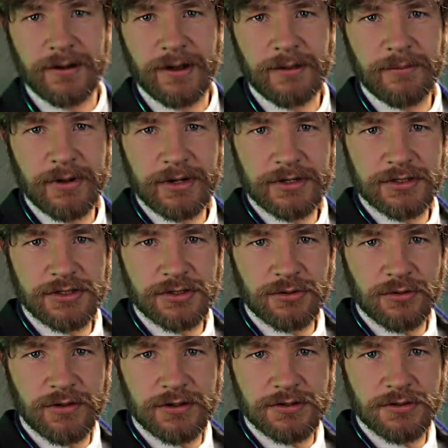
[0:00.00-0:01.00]
and making
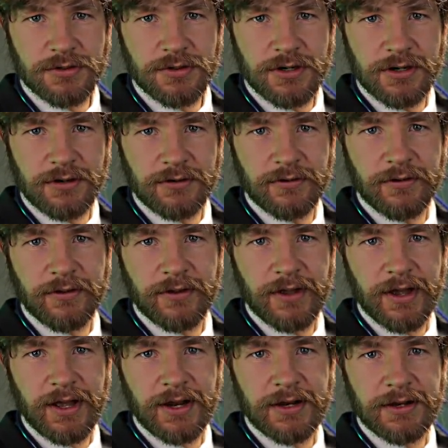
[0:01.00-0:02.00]
sure that you are hot
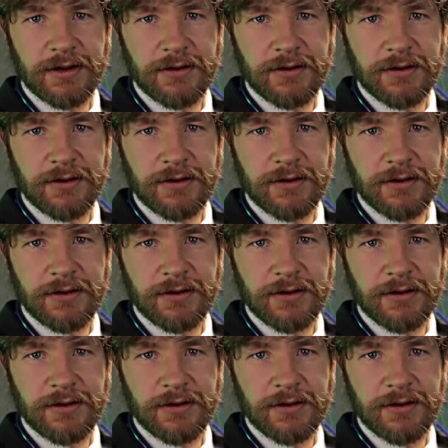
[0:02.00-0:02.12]
and